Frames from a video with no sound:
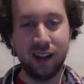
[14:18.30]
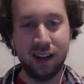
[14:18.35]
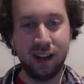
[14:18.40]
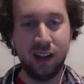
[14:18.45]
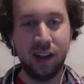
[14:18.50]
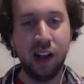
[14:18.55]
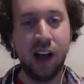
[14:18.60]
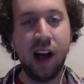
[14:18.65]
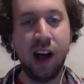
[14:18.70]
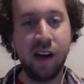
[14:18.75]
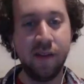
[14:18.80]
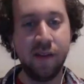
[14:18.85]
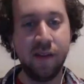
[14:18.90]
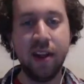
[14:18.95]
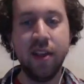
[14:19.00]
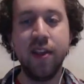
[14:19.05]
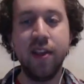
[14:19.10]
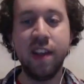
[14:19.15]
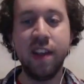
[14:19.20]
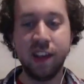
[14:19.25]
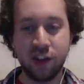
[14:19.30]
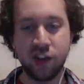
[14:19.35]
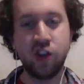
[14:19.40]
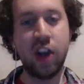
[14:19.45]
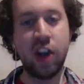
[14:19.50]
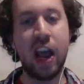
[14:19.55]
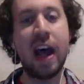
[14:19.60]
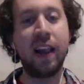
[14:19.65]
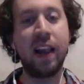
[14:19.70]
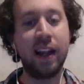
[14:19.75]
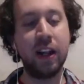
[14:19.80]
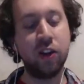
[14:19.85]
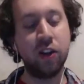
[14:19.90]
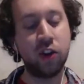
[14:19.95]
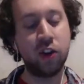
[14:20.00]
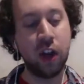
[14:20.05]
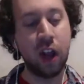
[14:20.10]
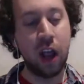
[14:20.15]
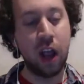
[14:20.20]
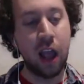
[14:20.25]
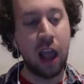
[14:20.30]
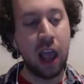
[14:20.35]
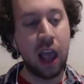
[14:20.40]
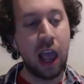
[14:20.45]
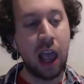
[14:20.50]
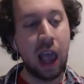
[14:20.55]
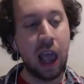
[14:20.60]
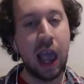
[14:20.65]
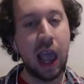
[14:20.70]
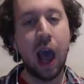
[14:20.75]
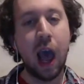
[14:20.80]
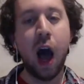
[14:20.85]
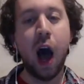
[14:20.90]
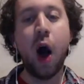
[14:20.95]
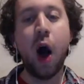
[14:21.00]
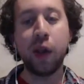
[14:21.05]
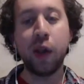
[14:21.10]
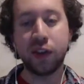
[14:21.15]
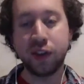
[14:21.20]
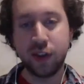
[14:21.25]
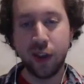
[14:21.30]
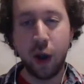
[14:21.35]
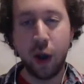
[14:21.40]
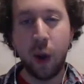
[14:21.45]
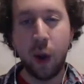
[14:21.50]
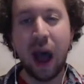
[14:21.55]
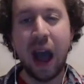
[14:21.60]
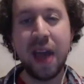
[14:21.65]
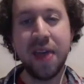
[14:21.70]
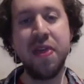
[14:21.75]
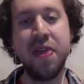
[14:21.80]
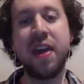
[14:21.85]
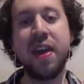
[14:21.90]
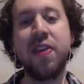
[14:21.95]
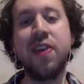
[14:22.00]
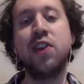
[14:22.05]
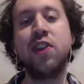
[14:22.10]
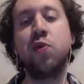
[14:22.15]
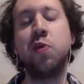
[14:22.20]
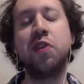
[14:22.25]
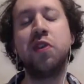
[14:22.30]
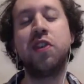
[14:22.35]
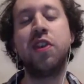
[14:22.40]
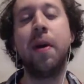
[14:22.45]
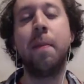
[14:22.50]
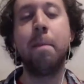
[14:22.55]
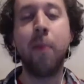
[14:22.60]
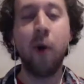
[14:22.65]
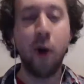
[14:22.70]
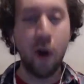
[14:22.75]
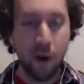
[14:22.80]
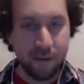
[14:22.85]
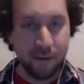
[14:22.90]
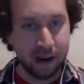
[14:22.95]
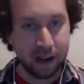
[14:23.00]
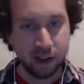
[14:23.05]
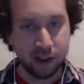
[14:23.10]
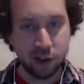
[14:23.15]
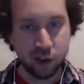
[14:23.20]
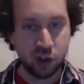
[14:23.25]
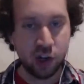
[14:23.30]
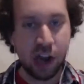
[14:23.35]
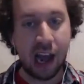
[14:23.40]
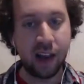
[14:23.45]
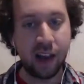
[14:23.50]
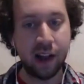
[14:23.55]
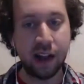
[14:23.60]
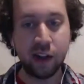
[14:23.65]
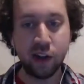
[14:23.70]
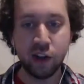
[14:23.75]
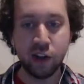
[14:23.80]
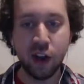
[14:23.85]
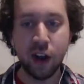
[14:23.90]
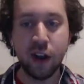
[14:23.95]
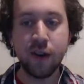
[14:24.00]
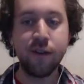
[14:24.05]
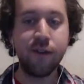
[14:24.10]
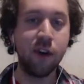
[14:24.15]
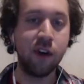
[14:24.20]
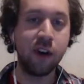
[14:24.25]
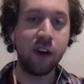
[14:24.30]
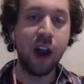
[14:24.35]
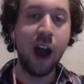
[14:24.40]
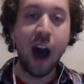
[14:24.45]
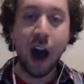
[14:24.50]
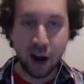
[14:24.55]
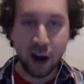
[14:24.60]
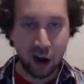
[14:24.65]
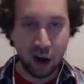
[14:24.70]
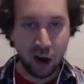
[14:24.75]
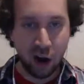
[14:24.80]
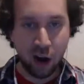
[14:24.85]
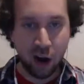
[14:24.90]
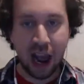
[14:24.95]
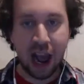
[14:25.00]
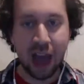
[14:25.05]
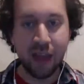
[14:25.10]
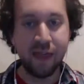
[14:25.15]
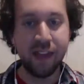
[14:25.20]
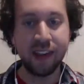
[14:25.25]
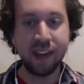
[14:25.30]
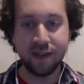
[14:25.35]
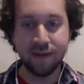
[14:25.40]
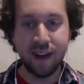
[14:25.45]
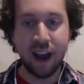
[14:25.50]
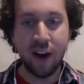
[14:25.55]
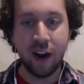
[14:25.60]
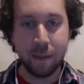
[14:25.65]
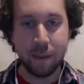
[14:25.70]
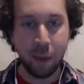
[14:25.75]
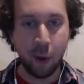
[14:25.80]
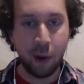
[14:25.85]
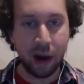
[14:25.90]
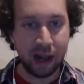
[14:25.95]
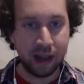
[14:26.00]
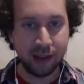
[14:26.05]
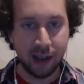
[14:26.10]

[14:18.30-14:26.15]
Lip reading: loved this challenge. Also, I think this was the perfect challenge for Connor at this very point in